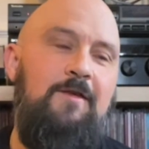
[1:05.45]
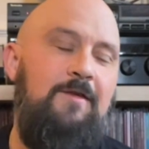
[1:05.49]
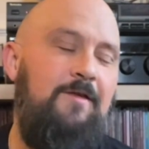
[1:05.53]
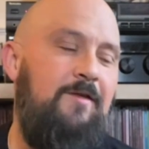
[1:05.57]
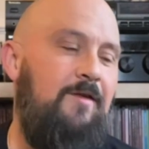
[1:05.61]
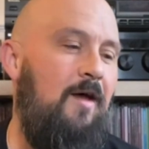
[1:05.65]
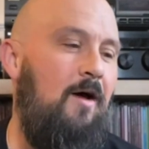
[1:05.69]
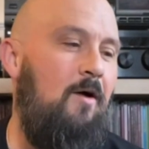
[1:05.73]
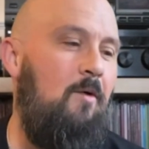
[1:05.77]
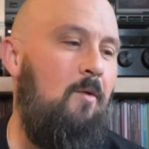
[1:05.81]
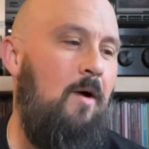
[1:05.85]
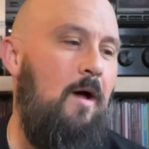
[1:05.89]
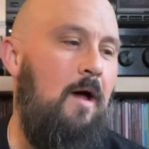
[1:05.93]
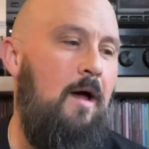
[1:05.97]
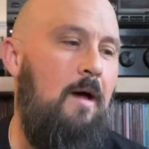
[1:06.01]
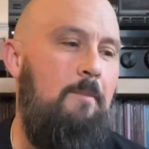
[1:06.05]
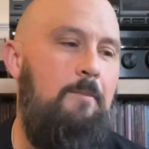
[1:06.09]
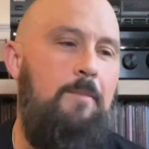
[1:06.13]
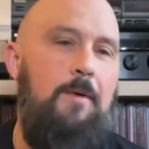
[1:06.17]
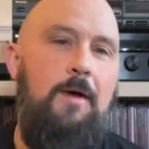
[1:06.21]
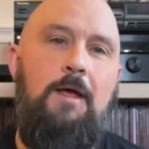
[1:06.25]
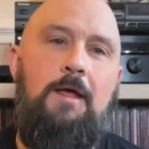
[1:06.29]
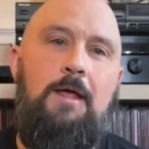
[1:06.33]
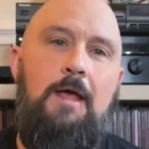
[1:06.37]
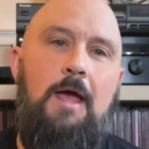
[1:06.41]
So
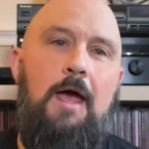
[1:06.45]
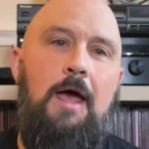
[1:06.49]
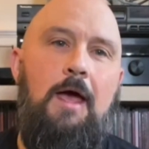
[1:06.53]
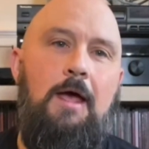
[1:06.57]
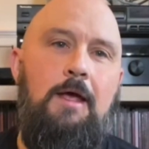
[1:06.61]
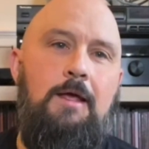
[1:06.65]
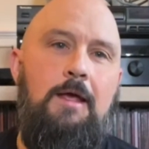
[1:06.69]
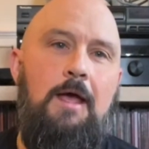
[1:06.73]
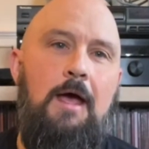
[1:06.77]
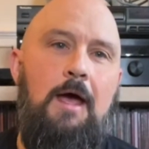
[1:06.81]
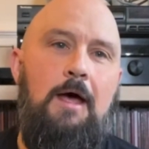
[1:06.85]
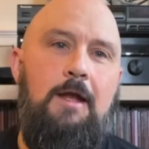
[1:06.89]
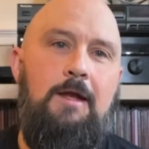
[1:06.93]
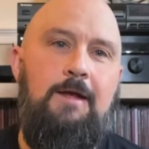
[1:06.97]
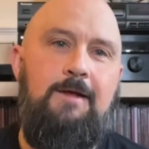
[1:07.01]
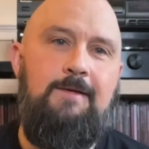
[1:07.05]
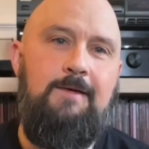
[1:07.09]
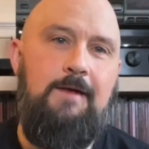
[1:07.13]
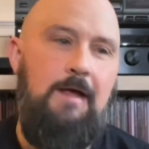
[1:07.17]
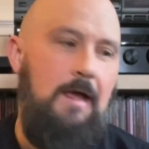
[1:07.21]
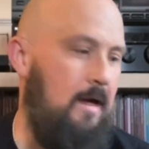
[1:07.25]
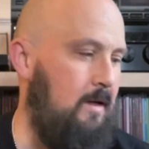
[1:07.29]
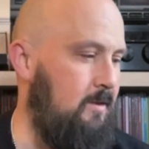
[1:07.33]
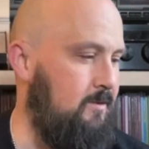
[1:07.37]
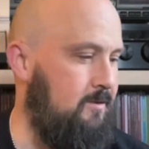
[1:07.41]
but yeah, I need to
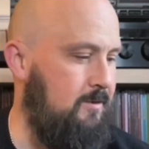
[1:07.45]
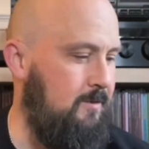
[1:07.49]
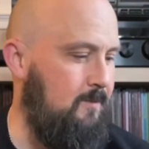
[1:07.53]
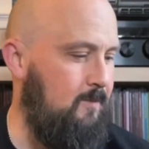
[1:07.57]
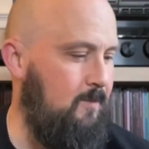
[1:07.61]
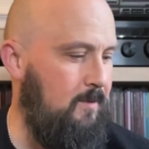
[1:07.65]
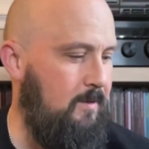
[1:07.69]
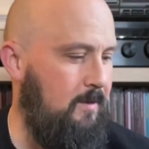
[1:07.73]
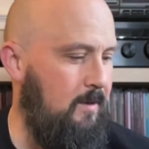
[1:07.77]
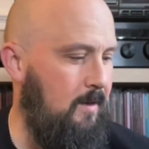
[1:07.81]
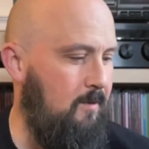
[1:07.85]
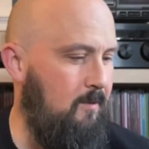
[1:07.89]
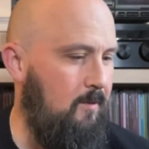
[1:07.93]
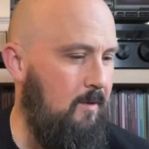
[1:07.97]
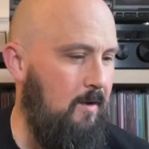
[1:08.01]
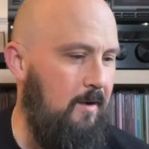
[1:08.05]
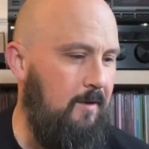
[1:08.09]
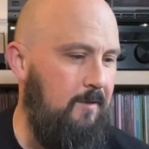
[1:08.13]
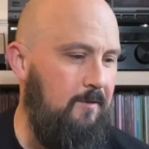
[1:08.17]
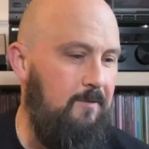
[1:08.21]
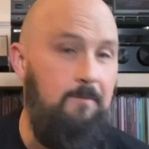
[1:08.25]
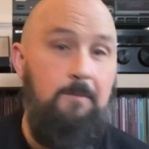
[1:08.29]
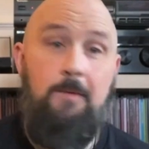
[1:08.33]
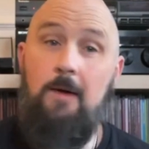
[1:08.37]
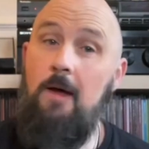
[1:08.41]
catch up with you
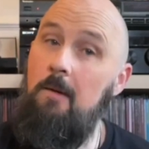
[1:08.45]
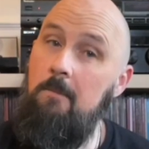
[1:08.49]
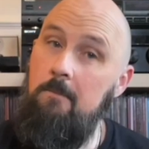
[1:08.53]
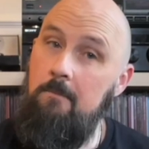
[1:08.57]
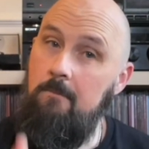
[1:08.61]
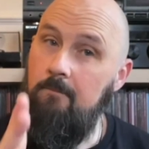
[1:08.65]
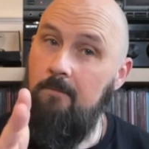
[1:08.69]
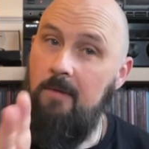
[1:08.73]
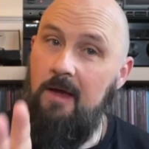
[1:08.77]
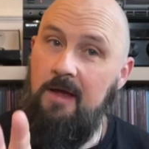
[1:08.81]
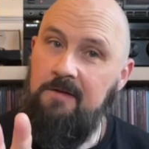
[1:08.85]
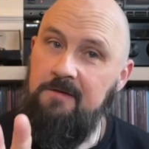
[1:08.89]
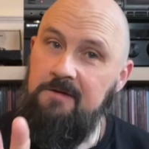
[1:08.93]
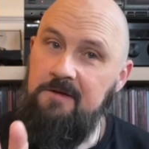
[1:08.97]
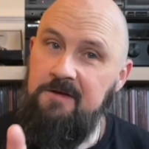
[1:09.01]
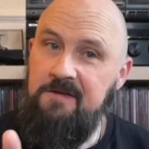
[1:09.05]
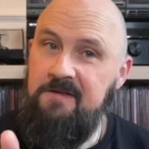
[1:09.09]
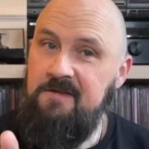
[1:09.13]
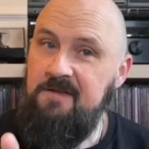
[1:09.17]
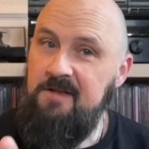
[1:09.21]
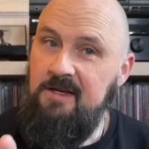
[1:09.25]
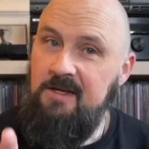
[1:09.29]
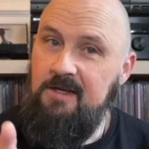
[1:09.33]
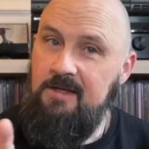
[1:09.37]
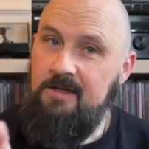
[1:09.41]
guys, but mainly
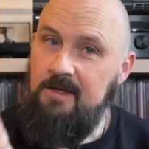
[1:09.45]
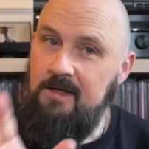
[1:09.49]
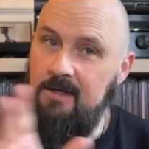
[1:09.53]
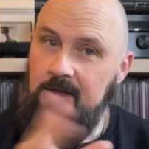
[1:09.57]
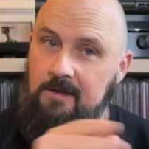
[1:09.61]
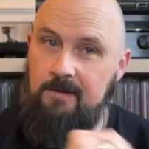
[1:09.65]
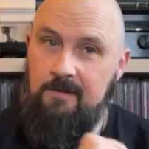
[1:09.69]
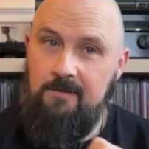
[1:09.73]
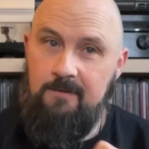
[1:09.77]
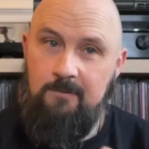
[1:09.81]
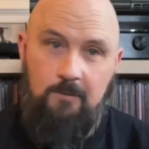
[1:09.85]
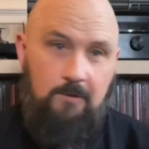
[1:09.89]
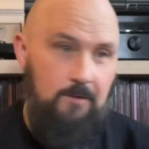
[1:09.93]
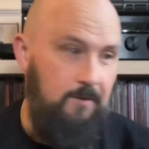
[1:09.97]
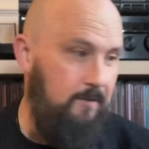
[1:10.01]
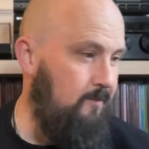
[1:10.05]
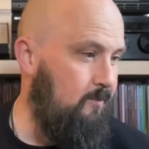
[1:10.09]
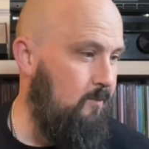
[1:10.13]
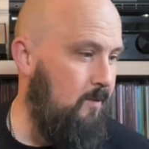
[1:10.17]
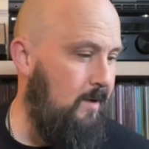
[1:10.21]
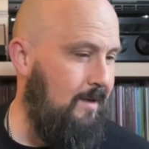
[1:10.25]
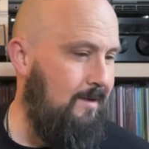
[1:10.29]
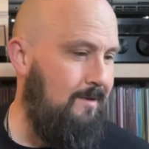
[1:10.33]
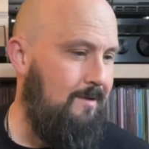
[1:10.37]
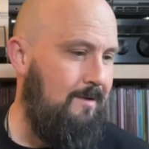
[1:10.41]
CD this one as
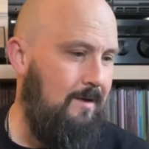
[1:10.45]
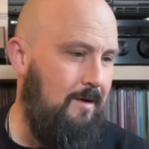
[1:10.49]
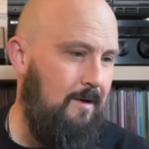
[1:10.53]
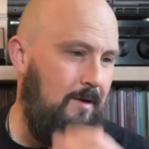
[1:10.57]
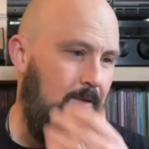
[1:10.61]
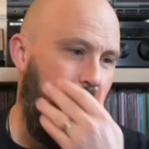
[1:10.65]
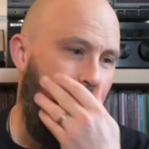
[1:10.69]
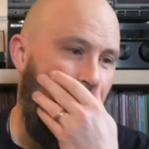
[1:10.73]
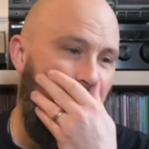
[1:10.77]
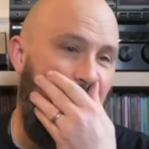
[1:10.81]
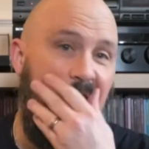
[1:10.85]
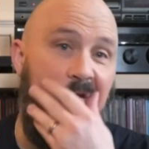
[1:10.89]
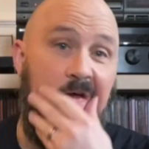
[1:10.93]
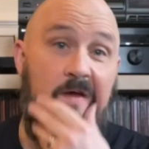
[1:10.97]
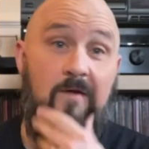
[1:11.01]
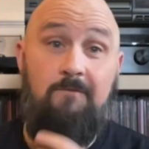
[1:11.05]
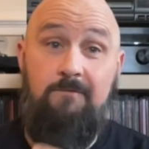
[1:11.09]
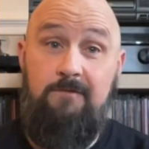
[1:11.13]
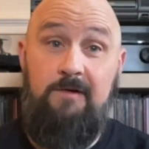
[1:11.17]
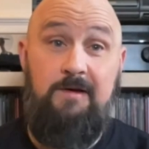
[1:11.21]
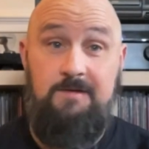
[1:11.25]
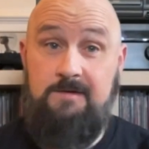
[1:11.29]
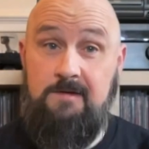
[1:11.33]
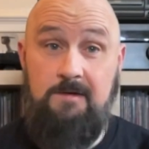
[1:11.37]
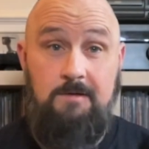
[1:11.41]
well, I will say. In
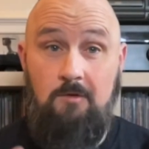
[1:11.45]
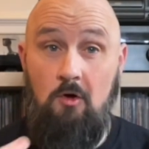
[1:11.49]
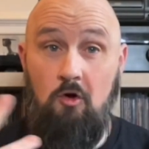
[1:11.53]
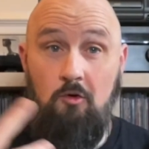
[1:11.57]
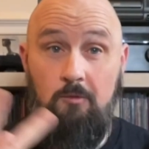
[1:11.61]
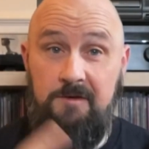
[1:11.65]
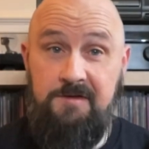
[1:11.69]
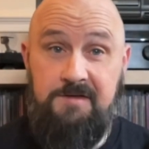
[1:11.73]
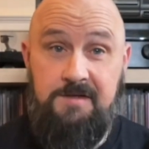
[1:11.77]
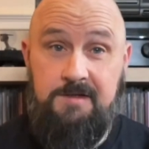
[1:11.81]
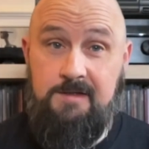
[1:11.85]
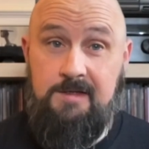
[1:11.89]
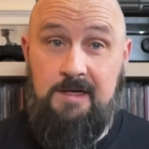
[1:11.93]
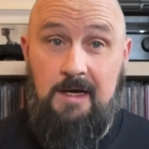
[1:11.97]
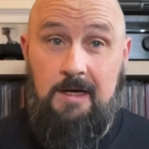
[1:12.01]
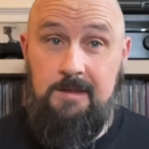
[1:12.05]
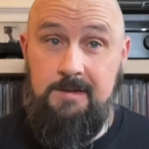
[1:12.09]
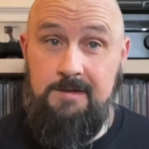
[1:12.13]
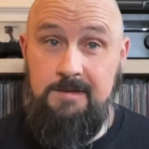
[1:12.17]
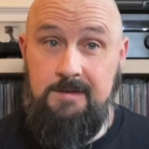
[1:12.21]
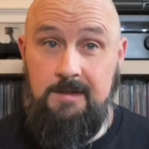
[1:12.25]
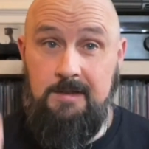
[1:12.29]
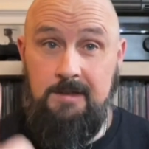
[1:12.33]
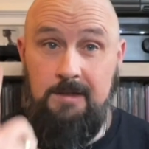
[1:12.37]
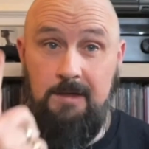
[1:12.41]
fact, it's almost entirely
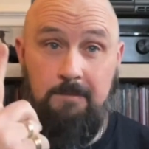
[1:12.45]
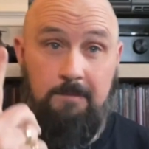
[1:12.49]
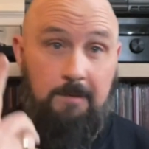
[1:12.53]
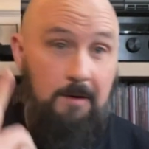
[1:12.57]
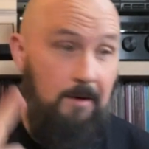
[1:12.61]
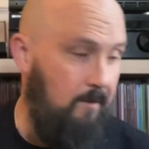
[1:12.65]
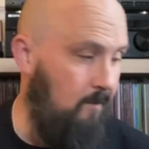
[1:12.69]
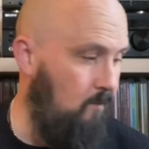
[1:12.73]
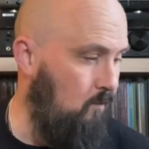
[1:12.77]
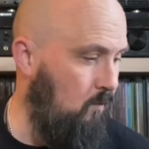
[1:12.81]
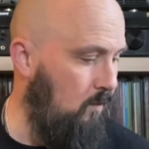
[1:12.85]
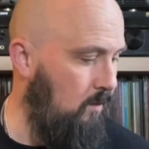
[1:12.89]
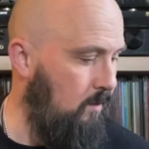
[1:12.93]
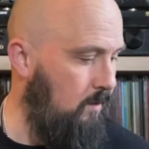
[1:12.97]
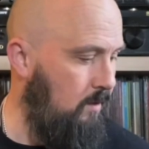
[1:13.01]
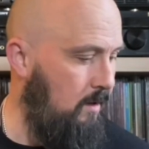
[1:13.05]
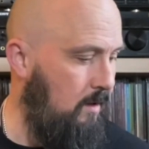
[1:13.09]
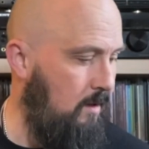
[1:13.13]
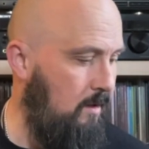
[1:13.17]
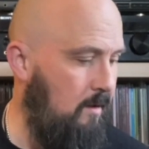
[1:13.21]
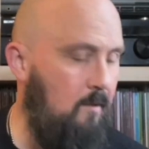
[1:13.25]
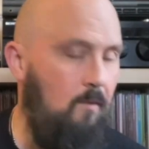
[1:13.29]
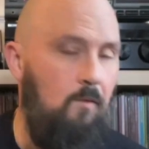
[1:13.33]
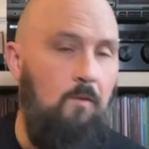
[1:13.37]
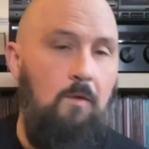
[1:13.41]
CD barring
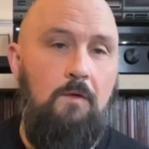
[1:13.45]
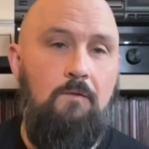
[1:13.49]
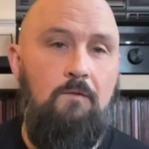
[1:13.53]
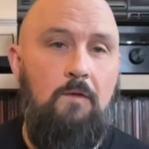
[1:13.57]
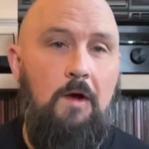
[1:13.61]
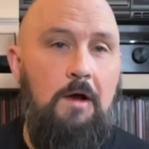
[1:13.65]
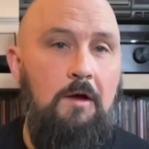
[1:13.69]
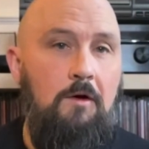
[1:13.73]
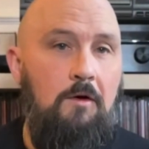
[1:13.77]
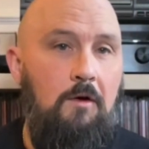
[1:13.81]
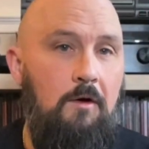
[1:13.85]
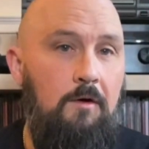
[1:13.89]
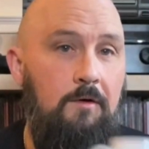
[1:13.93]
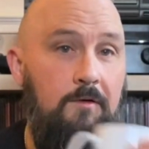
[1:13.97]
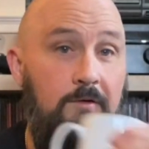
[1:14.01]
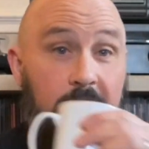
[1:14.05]
one record.